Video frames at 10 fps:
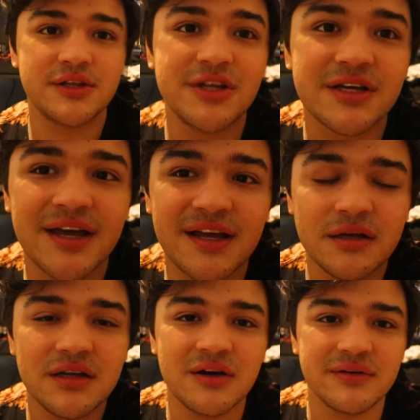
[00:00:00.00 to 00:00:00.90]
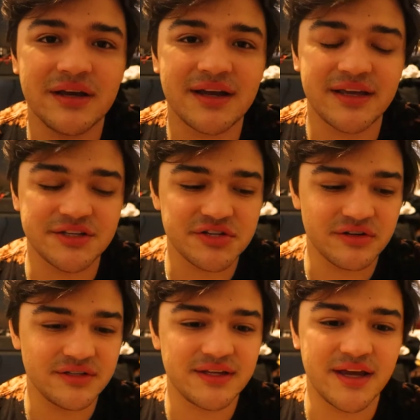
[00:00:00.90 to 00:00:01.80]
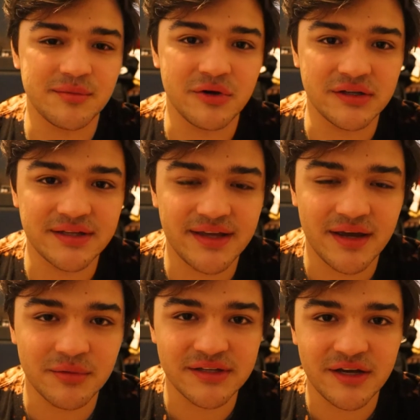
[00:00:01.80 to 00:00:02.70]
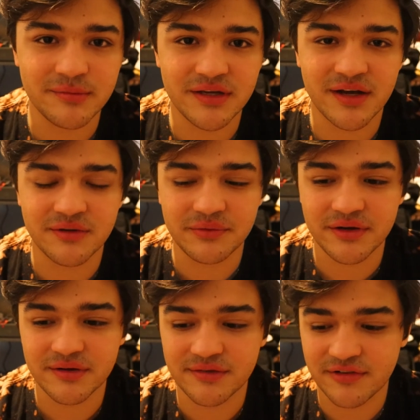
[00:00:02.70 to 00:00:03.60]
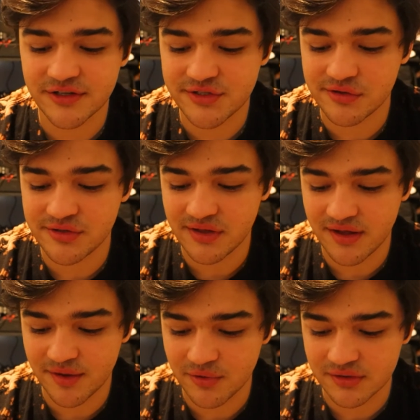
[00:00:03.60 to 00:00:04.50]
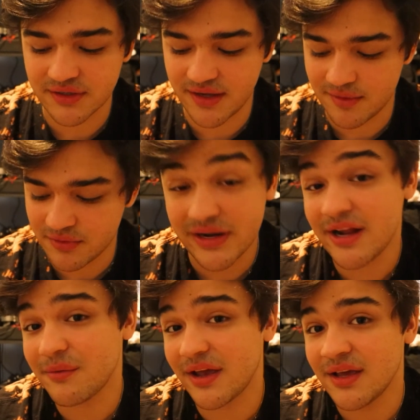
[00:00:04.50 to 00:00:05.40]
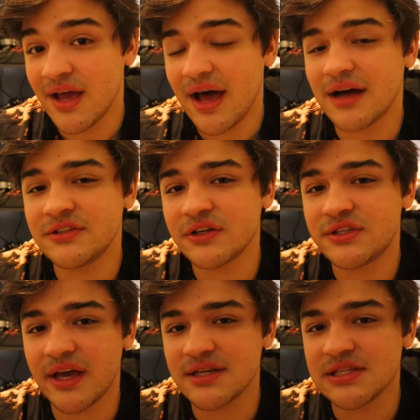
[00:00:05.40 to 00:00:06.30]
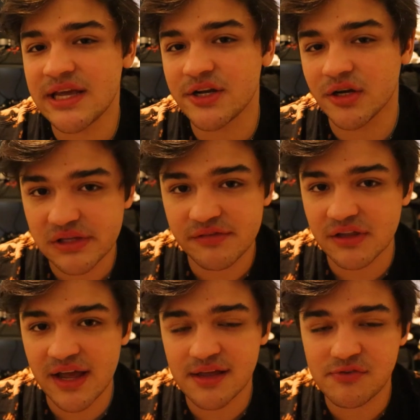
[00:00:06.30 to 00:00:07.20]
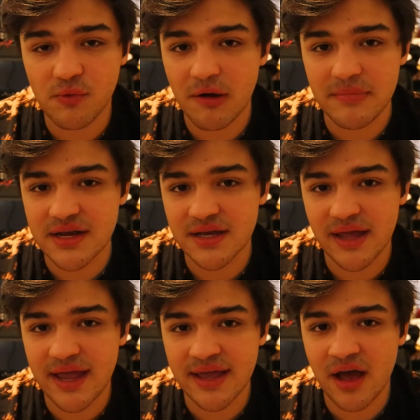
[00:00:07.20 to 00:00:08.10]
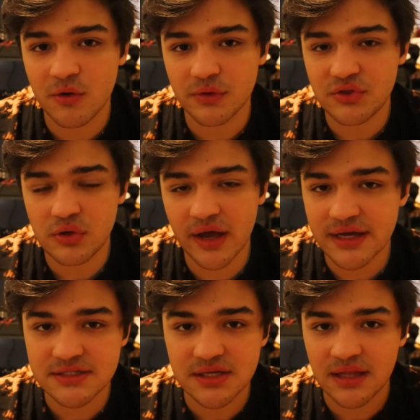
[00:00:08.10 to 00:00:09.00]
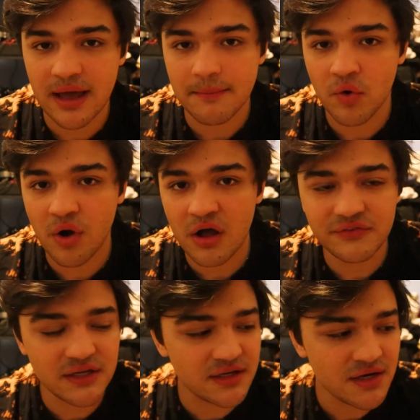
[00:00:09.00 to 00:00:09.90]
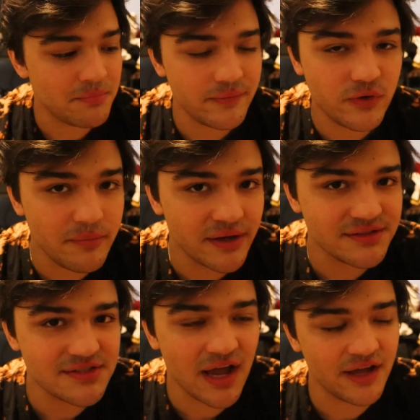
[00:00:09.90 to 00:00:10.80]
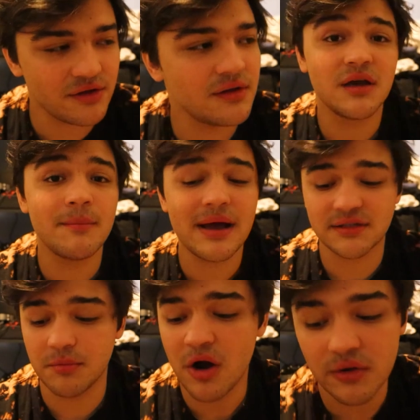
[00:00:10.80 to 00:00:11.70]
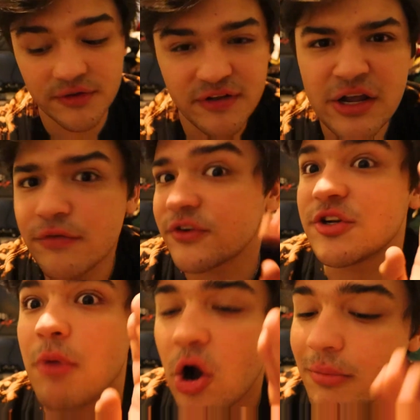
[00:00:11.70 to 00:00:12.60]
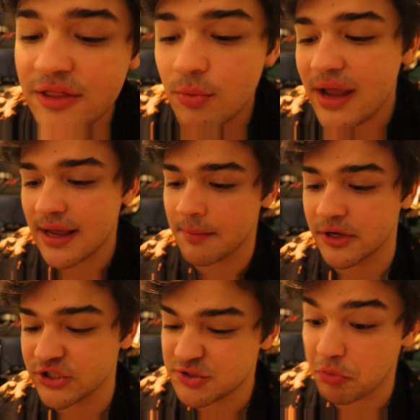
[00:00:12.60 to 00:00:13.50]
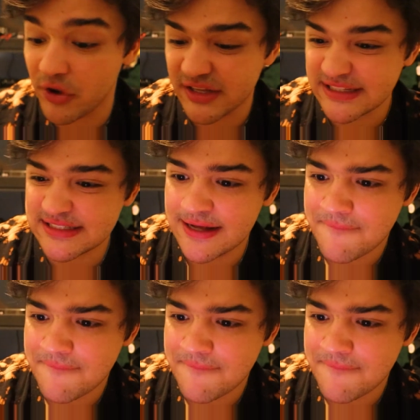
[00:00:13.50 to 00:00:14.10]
Look, I can't show you the camera on the camera. That would be kind of weird if I showed you the camera on the camera. But anyway, I'll talk to you guys later. Leave a like if you want me to hang out with you guys a lot more often. BepTweBot style. Come back tomorrow. The video for tomorrow, by the way, I'm going to spoil it.